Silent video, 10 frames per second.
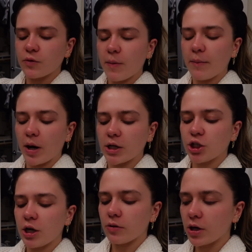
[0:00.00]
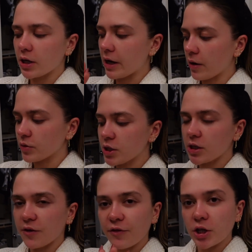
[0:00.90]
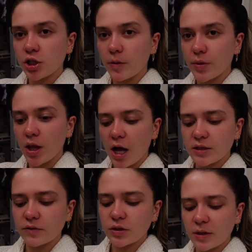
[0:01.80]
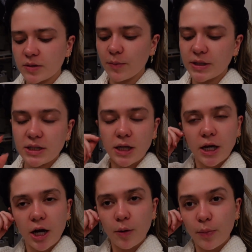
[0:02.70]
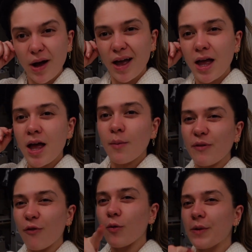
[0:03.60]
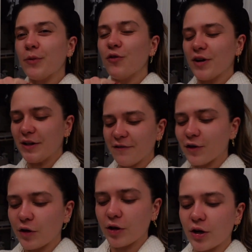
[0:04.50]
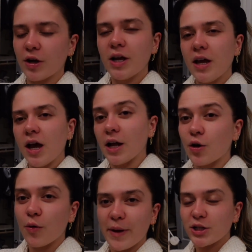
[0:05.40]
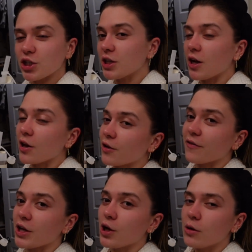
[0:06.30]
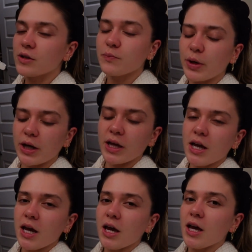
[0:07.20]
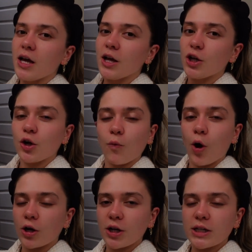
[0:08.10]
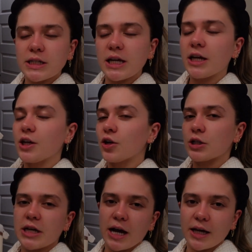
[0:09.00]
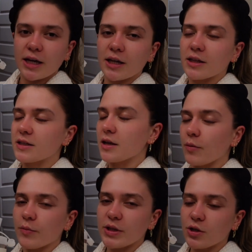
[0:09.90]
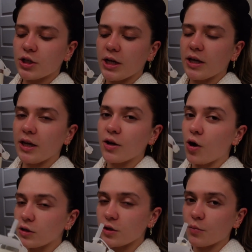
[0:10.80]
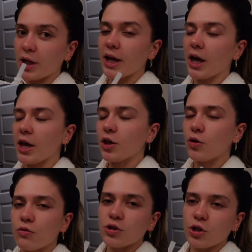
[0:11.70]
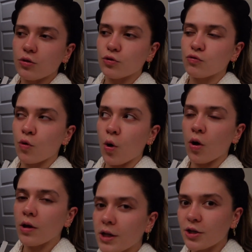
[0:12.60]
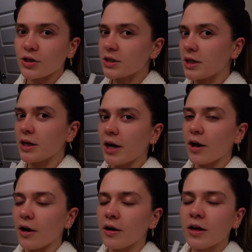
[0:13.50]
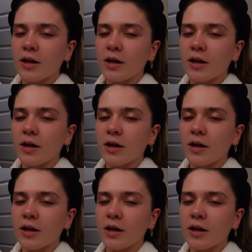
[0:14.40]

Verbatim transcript: was my body shower, and now I'm just gonna finish up the last few steps of my skincare. But before we move any further, I know I mentioned in other videos, but your water intake, your diet, the supplements you're taking also play a huge, huge role in your skincare,